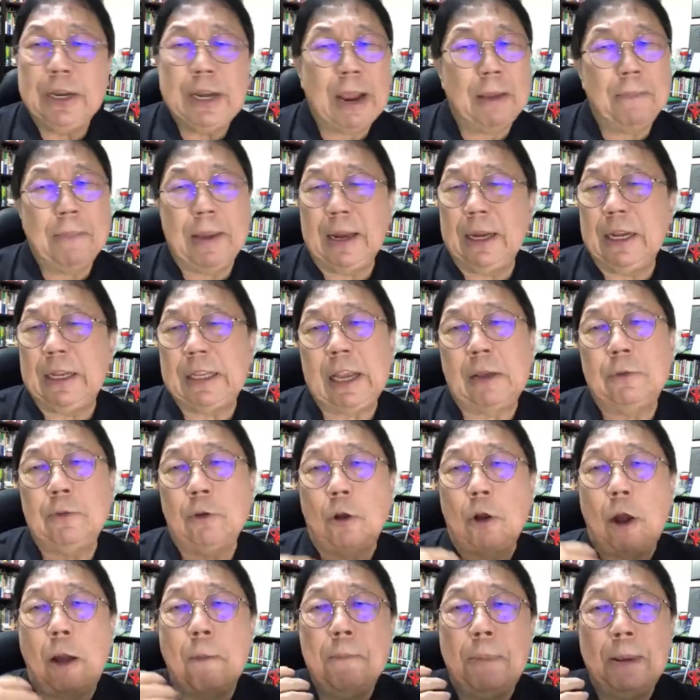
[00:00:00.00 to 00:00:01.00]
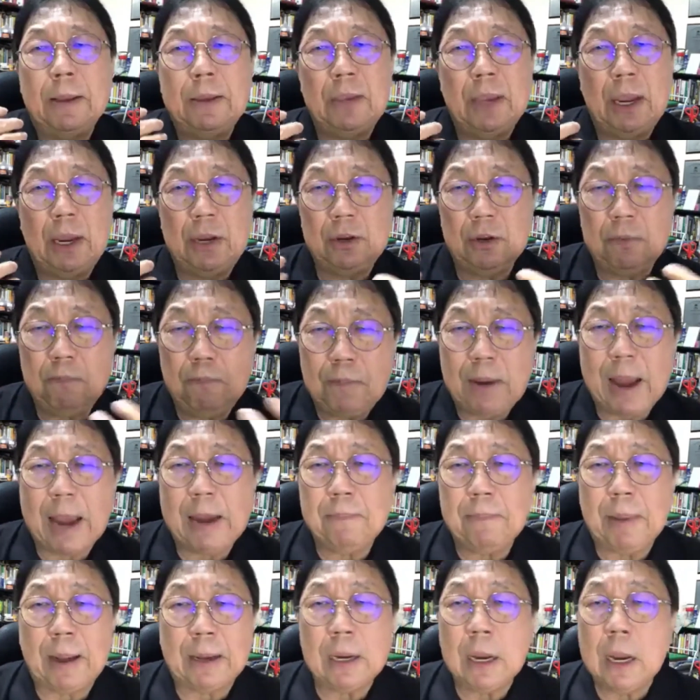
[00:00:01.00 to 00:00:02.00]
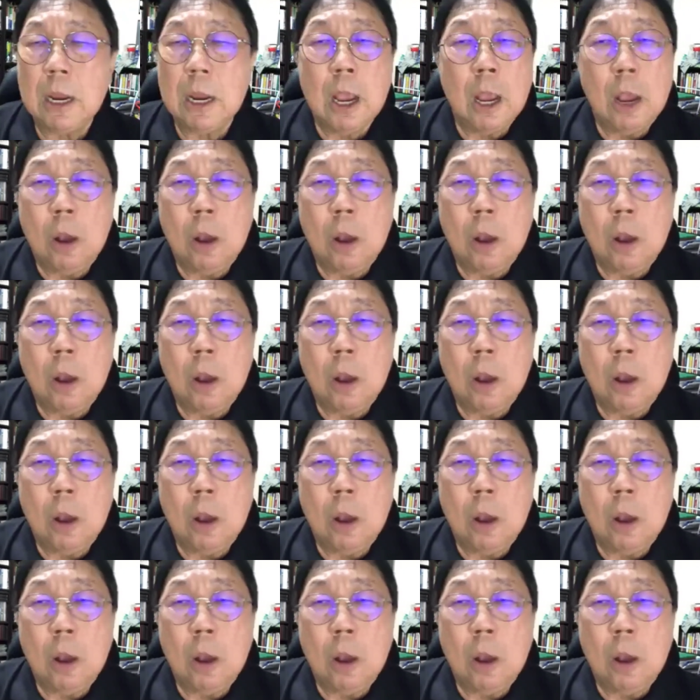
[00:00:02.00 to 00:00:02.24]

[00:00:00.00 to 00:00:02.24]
There are many types of compensation plan, but